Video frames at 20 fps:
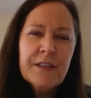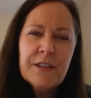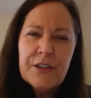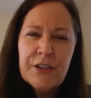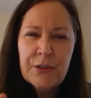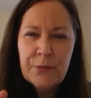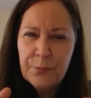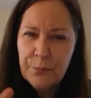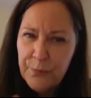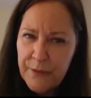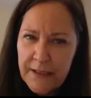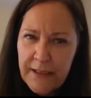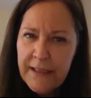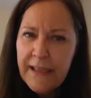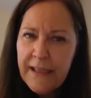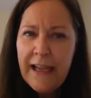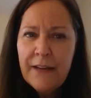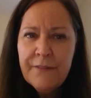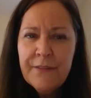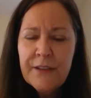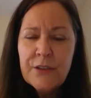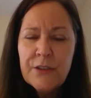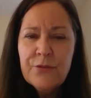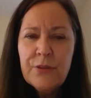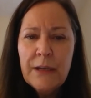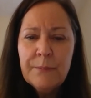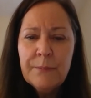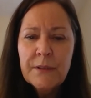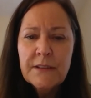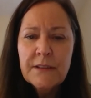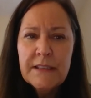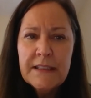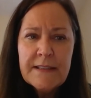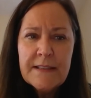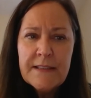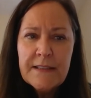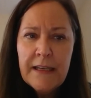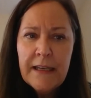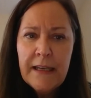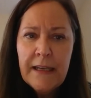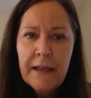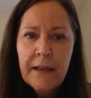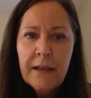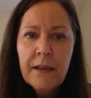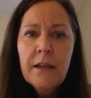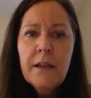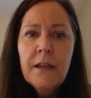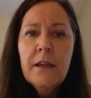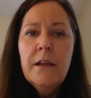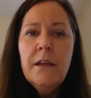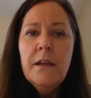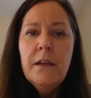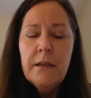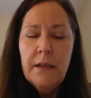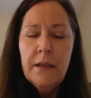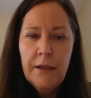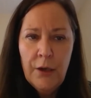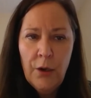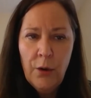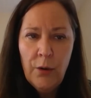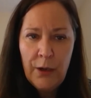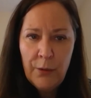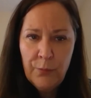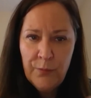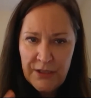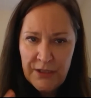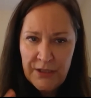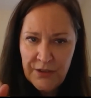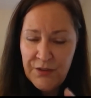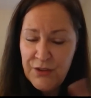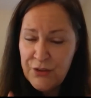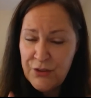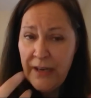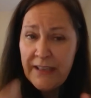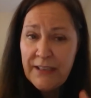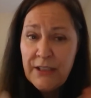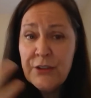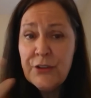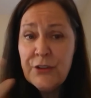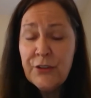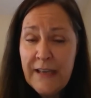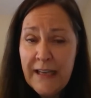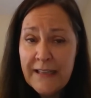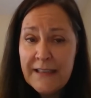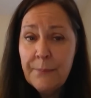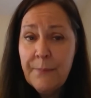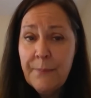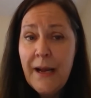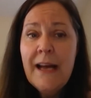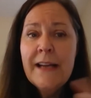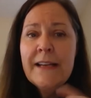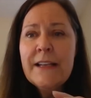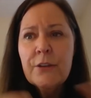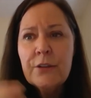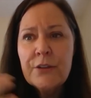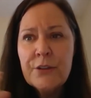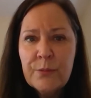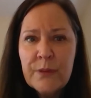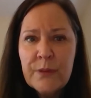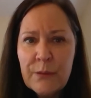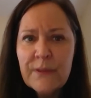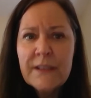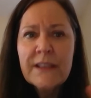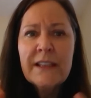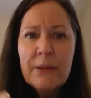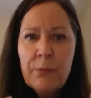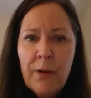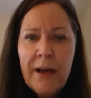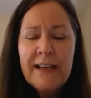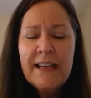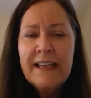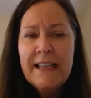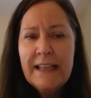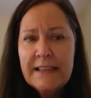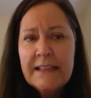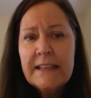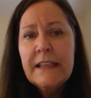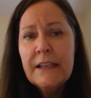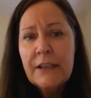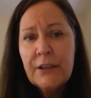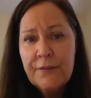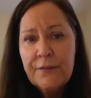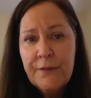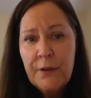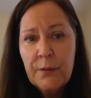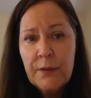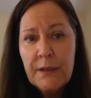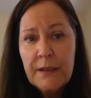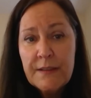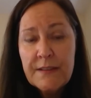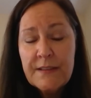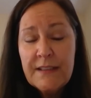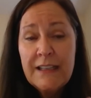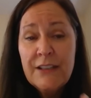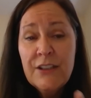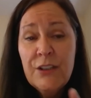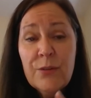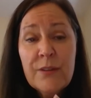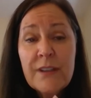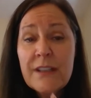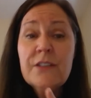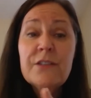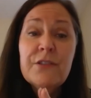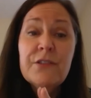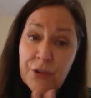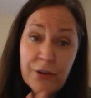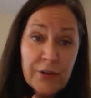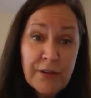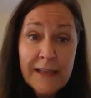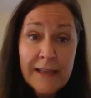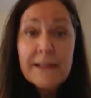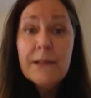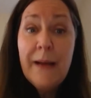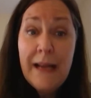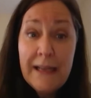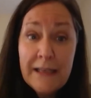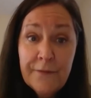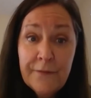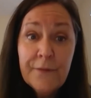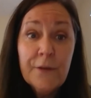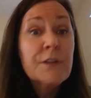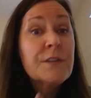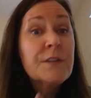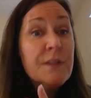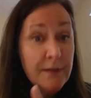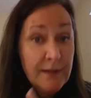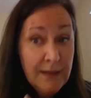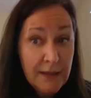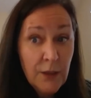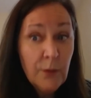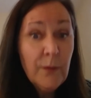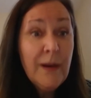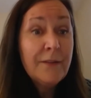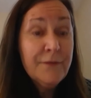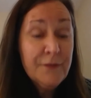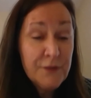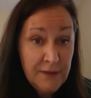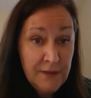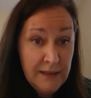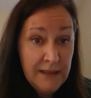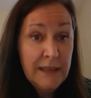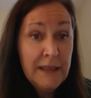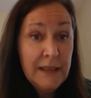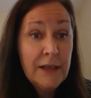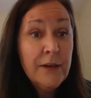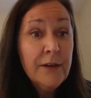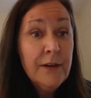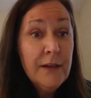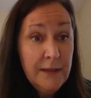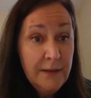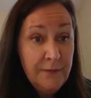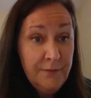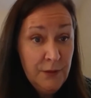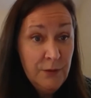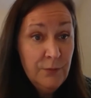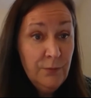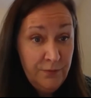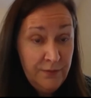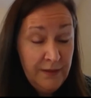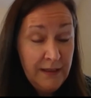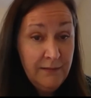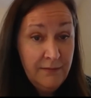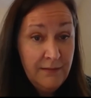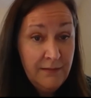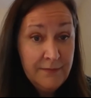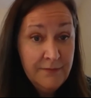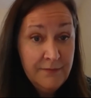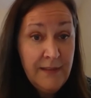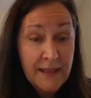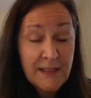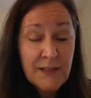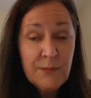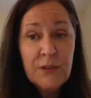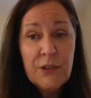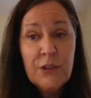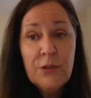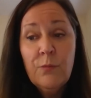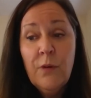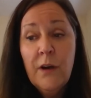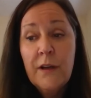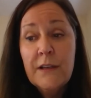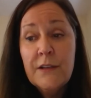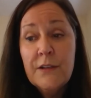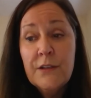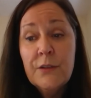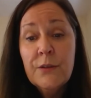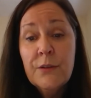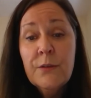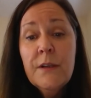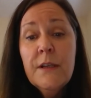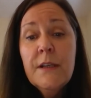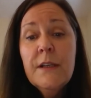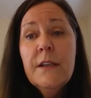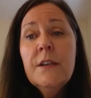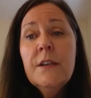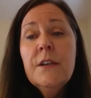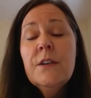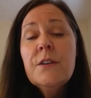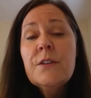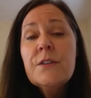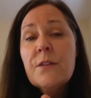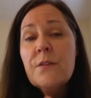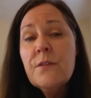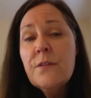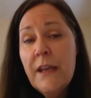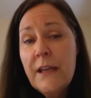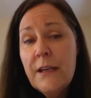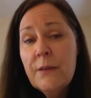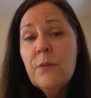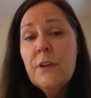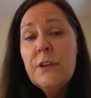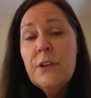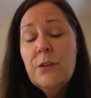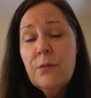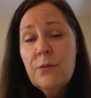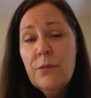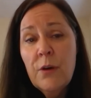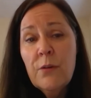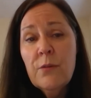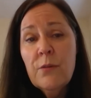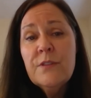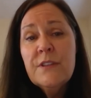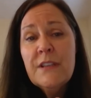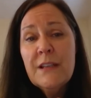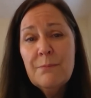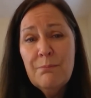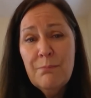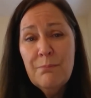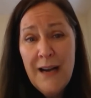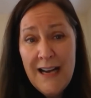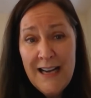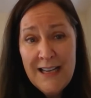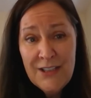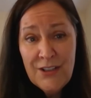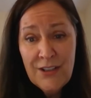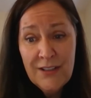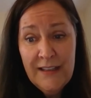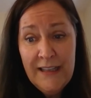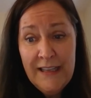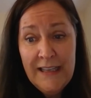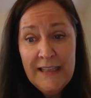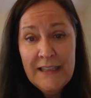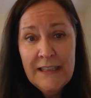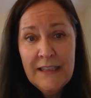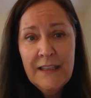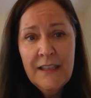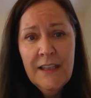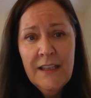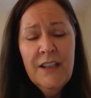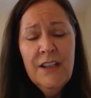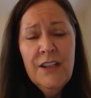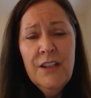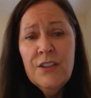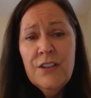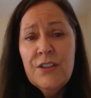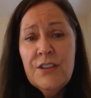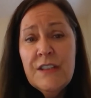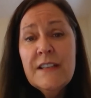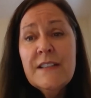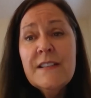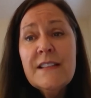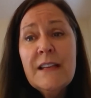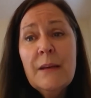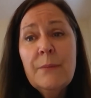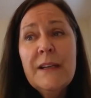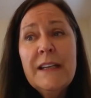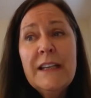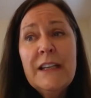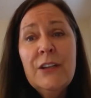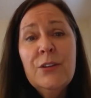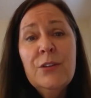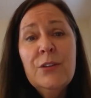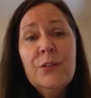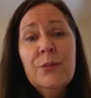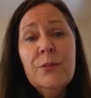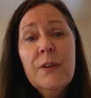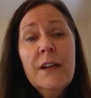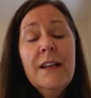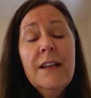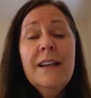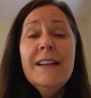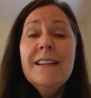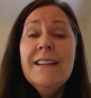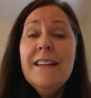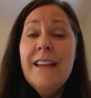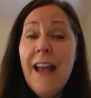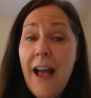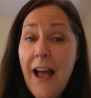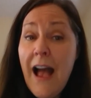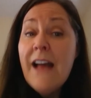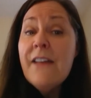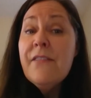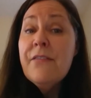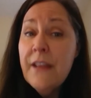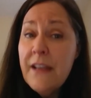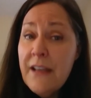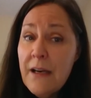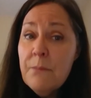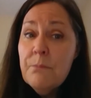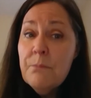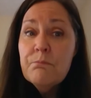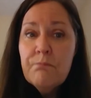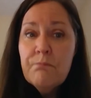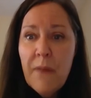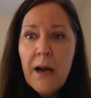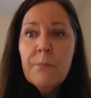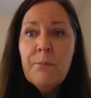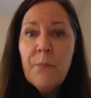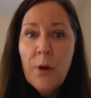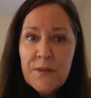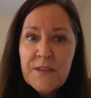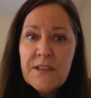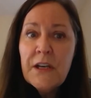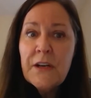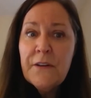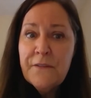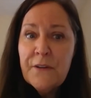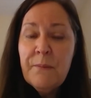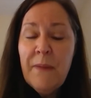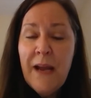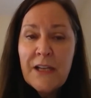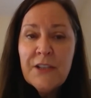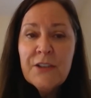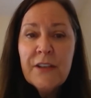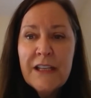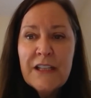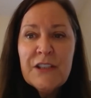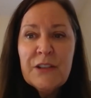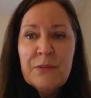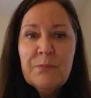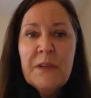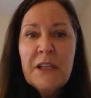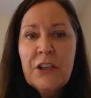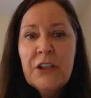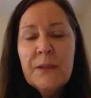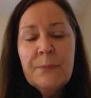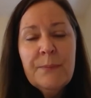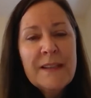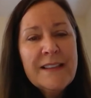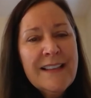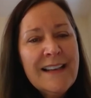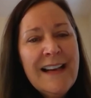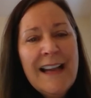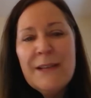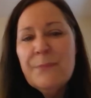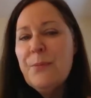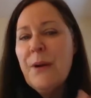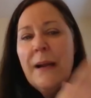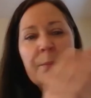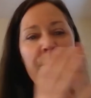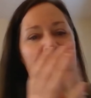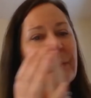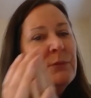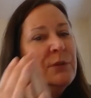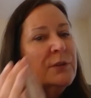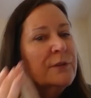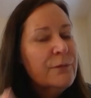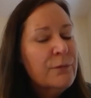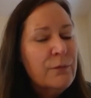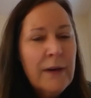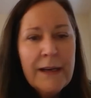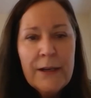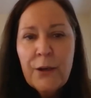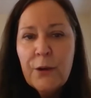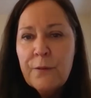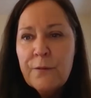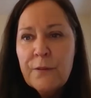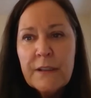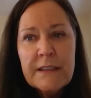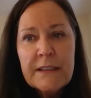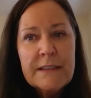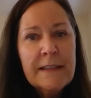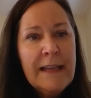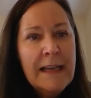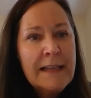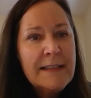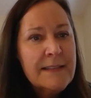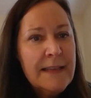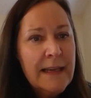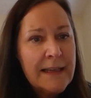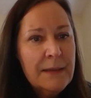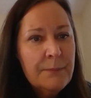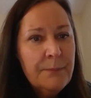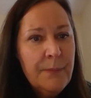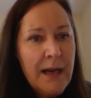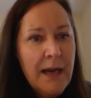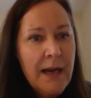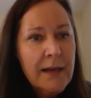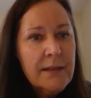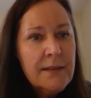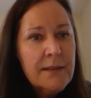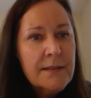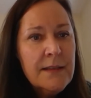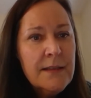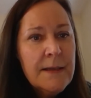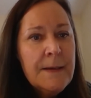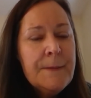Is she really having trouble listening? You know, are we just trying to turn on the body, or do we really want to get the ear focused? And you can turn on the body first and then go after the ear if you think that that's what you want to do. So then when you go to modulated, she's somebody who, yeah, I think a Mozart for modulation would be good, but then I'd probably move right over into that second box.